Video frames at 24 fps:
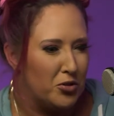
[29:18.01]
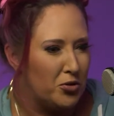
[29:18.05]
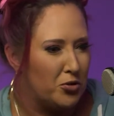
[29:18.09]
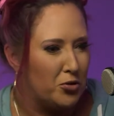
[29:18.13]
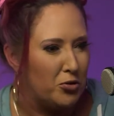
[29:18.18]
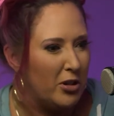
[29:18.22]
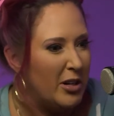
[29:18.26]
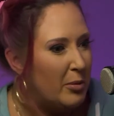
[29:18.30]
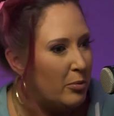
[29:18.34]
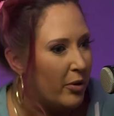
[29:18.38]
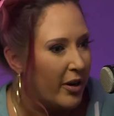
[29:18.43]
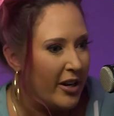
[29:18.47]

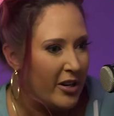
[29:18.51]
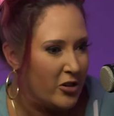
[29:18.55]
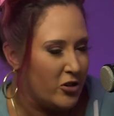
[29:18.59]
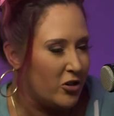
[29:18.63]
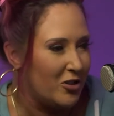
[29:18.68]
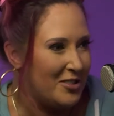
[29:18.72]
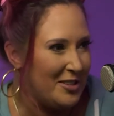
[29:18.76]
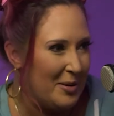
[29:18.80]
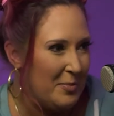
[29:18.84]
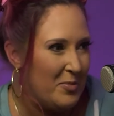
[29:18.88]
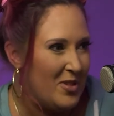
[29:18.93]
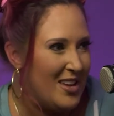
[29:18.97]
tree branch or
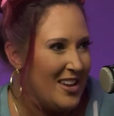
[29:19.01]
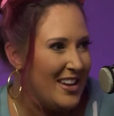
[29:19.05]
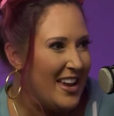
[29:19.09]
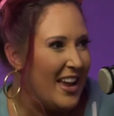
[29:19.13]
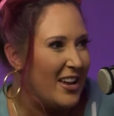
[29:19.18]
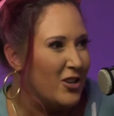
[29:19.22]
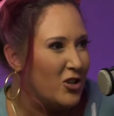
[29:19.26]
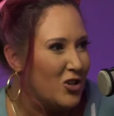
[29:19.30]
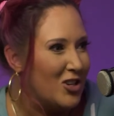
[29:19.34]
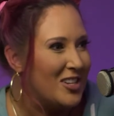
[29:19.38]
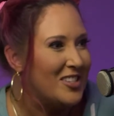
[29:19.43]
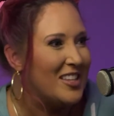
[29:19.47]
something,
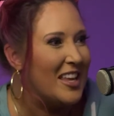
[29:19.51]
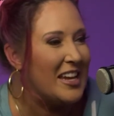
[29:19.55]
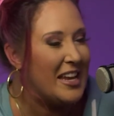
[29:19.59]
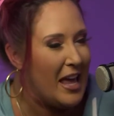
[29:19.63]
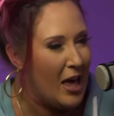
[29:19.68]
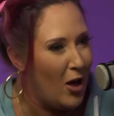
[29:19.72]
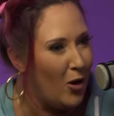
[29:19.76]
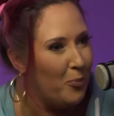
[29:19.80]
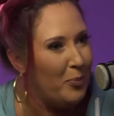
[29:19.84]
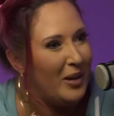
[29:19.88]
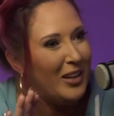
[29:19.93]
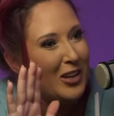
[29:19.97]
and she's like
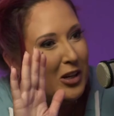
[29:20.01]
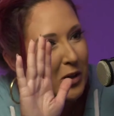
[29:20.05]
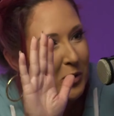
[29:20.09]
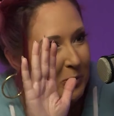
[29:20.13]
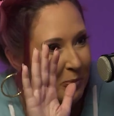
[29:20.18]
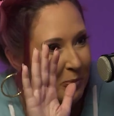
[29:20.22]
helping you.